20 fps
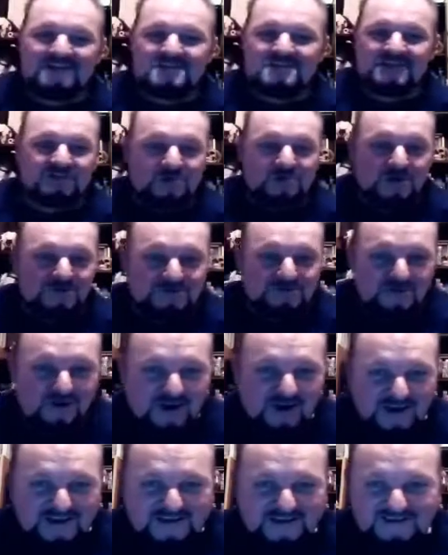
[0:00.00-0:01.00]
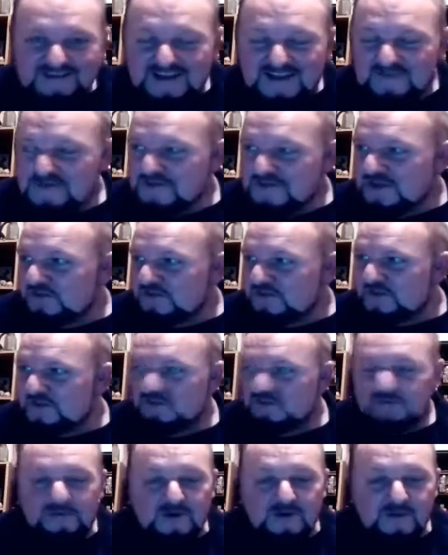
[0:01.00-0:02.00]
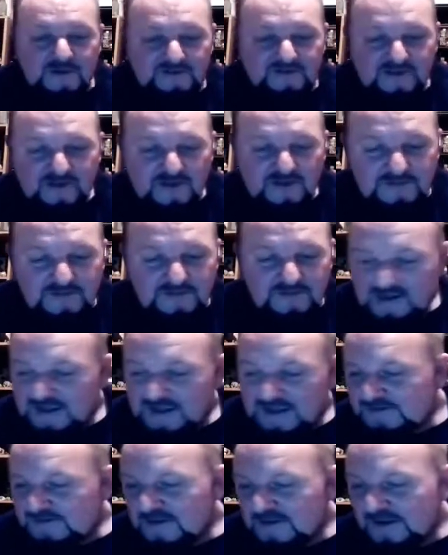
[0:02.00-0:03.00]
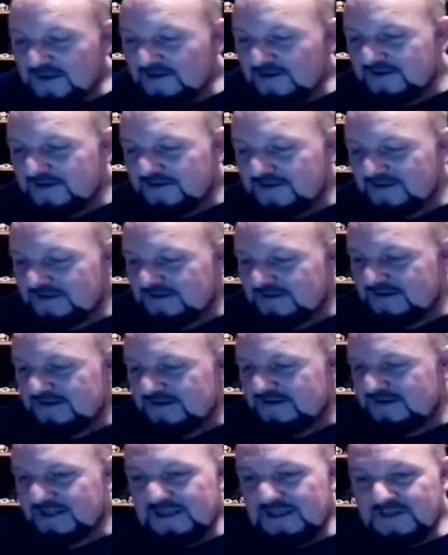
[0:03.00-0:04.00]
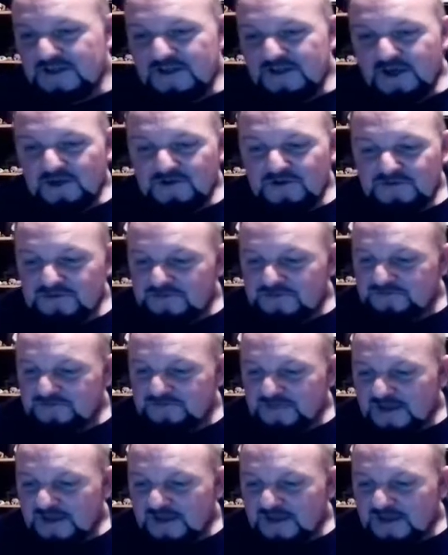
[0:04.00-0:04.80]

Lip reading: Everything's worth trying, everything's worth experimenting with, and anything goes.